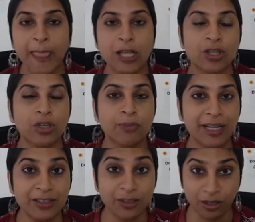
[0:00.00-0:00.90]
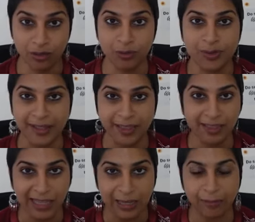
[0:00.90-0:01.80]
So you must use a
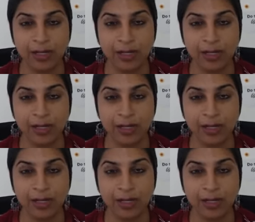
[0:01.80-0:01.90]
theme.